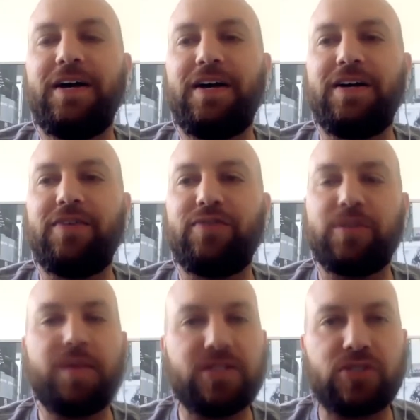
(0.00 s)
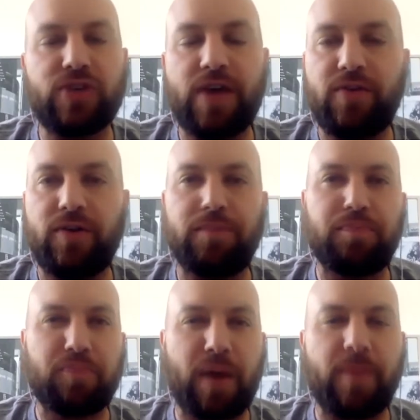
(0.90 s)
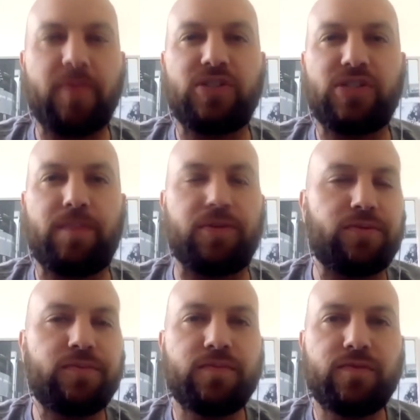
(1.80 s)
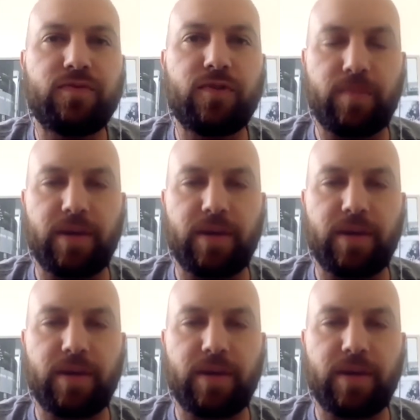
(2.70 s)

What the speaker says: For domestic travel, probably JetBlue for me.